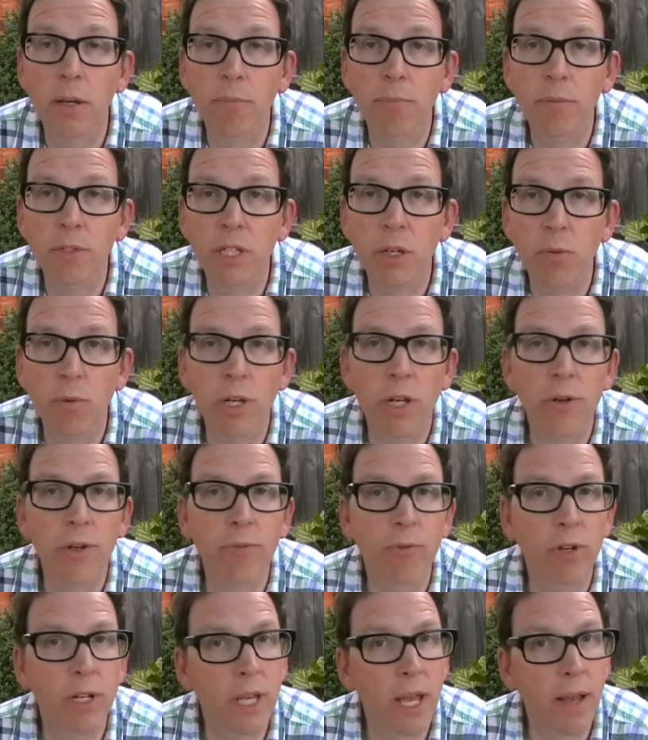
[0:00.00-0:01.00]
so we'll only
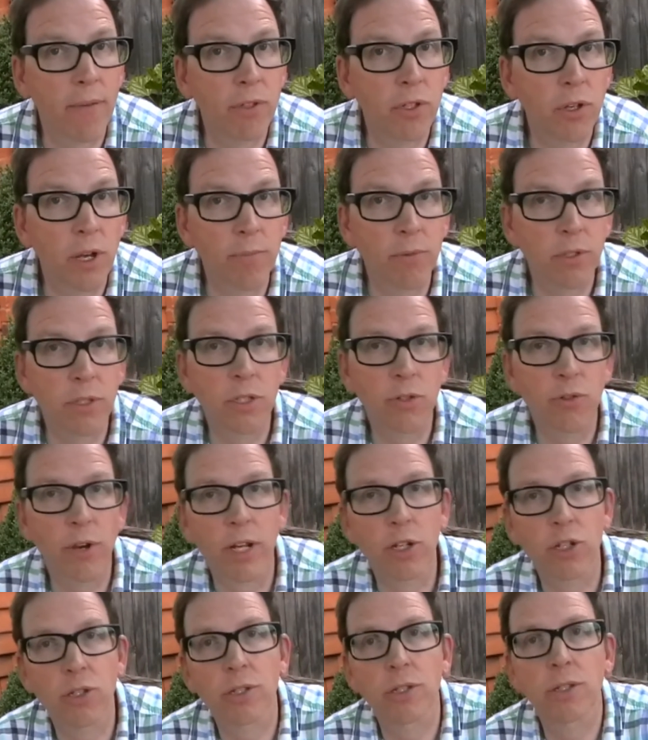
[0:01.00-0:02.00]
really have time to
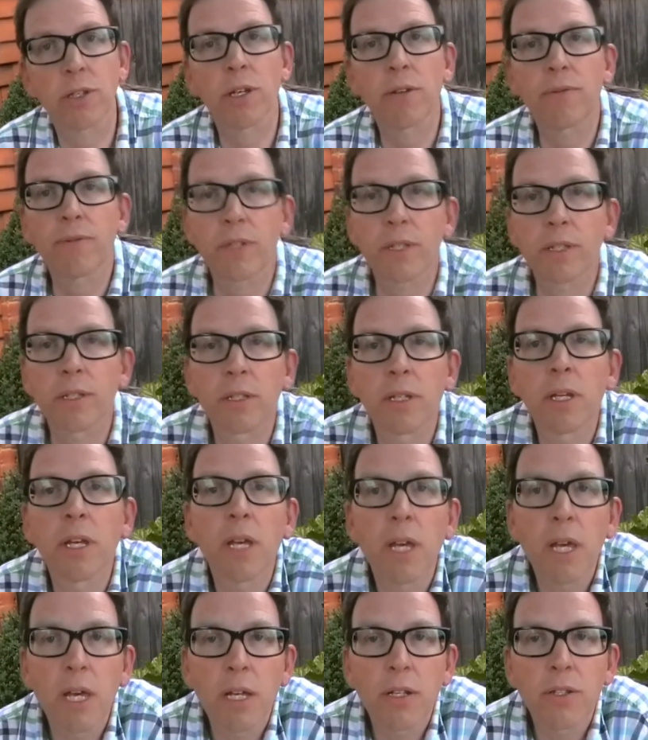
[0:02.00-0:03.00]
scratch the surface
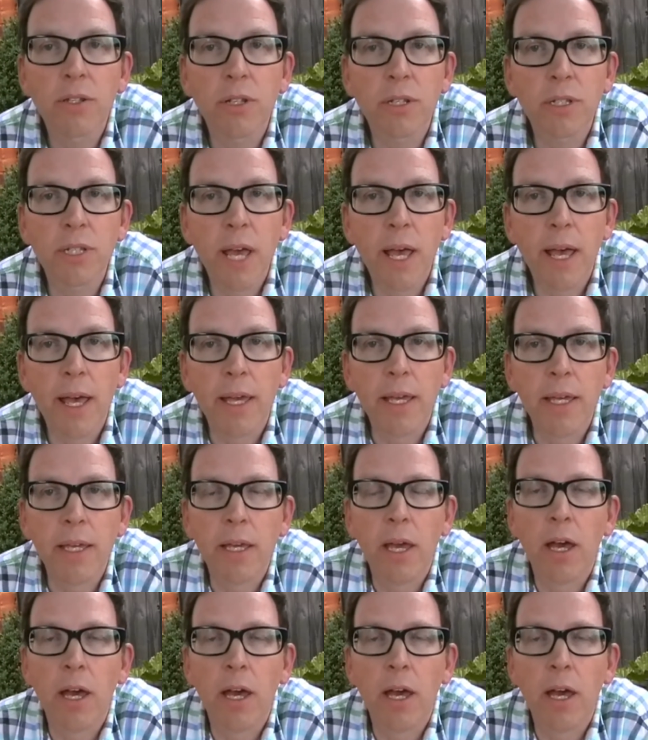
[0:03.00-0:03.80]
today.